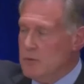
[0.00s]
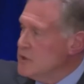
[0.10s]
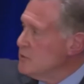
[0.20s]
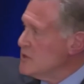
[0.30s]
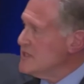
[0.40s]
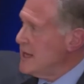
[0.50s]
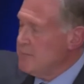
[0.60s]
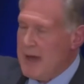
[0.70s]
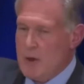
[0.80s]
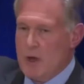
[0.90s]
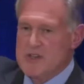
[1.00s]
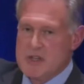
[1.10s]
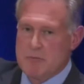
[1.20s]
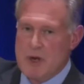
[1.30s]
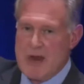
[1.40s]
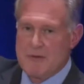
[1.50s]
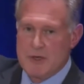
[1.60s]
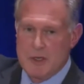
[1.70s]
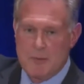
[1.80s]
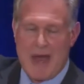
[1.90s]
which were set up by Austin Bradford
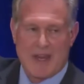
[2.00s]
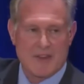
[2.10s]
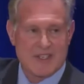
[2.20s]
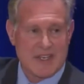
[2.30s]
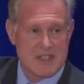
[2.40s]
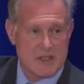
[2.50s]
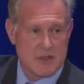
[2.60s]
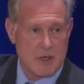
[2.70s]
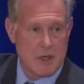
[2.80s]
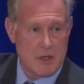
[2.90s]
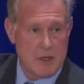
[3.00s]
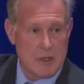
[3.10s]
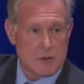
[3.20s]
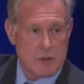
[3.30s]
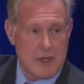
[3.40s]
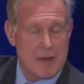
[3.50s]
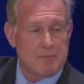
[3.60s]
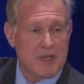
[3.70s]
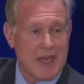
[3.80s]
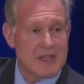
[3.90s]
Hill back in the 60s to
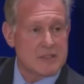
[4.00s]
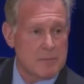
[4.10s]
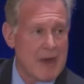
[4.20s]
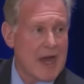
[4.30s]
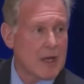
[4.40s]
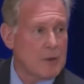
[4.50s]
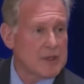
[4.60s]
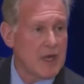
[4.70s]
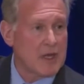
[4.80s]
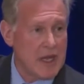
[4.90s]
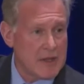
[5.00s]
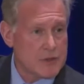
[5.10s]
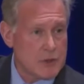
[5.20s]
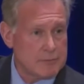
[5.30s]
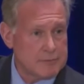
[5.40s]
implicate tobacco and lung cancer.